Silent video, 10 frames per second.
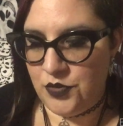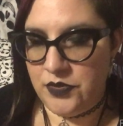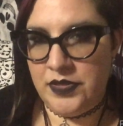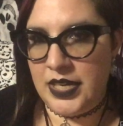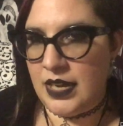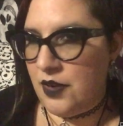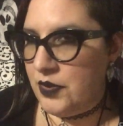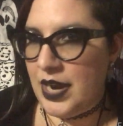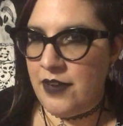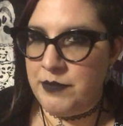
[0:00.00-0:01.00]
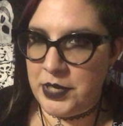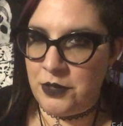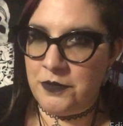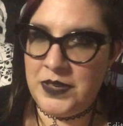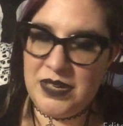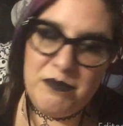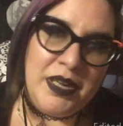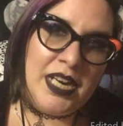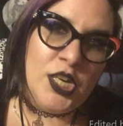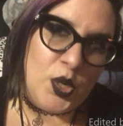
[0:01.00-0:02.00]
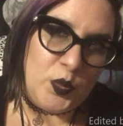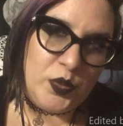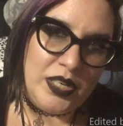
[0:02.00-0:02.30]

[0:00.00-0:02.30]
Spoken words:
you would think I would have bigger feet, but I don't.